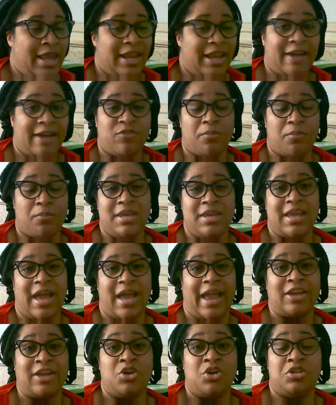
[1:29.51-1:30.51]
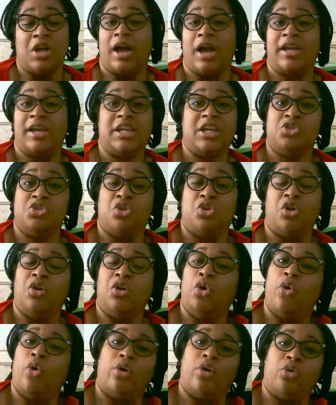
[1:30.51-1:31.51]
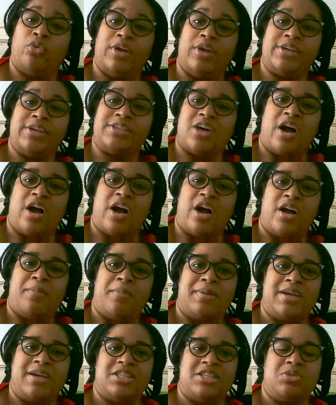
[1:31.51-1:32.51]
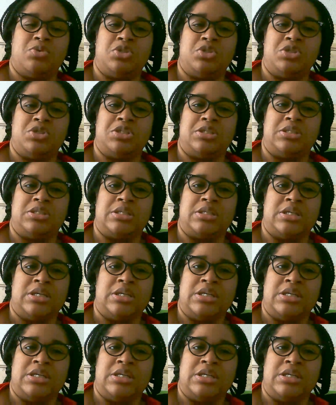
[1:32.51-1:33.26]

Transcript: Like for me, I could not get into the Lord of the Rings saga because it was just.